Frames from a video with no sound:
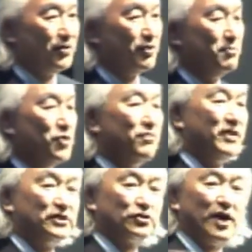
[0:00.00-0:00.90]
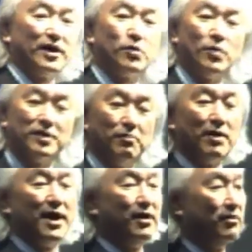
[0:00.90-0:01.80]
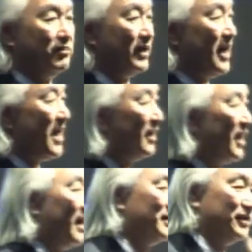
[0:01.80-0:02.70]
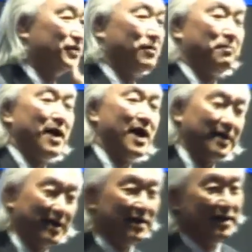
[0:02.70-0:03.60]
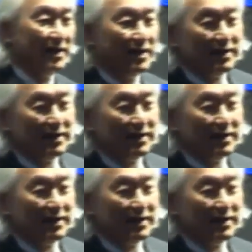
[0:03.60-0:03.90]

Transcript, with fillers: You move this tricorder around, it analyzes your body,